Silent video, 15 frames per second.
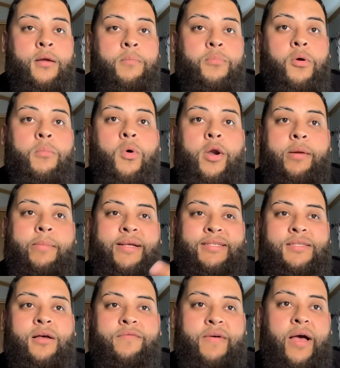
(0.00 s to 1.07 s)
promoting
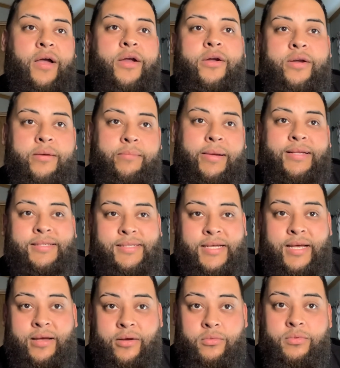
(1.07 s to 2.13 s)
myself out here in my
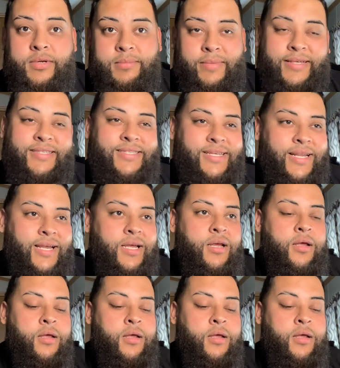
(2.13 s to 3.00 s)
town, my city,